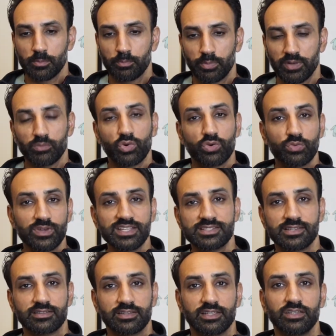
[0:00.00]
But more
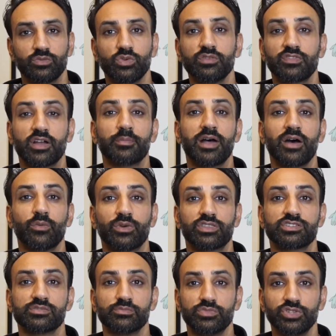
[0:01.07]
recently, we've come out with
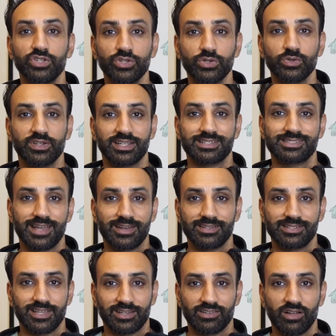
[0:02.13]
some new and exciting
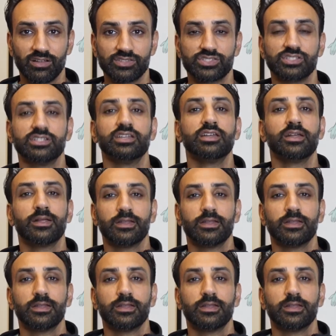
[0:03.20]
technology